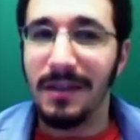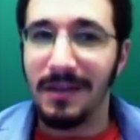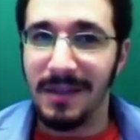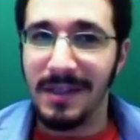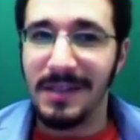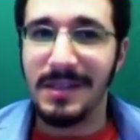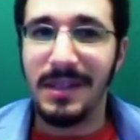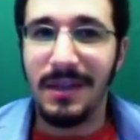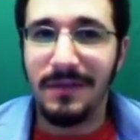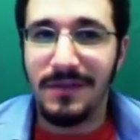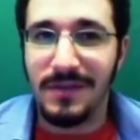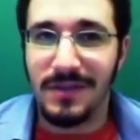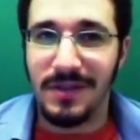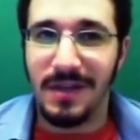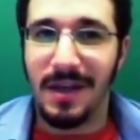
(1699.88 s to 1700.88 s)
this
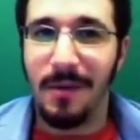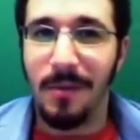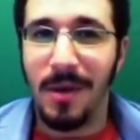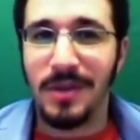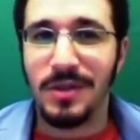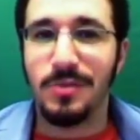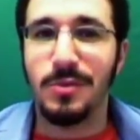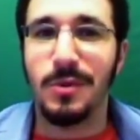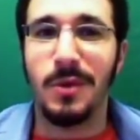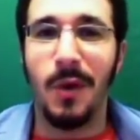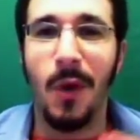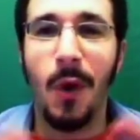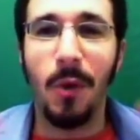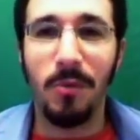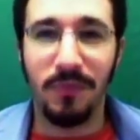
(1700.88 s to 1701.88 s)
gives a much more
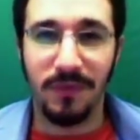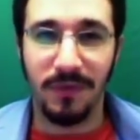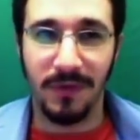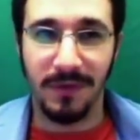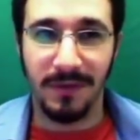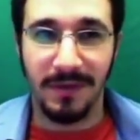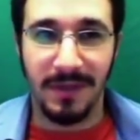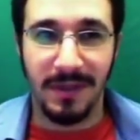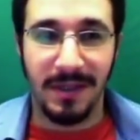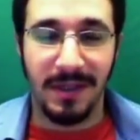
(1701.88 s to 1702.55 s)
hopeful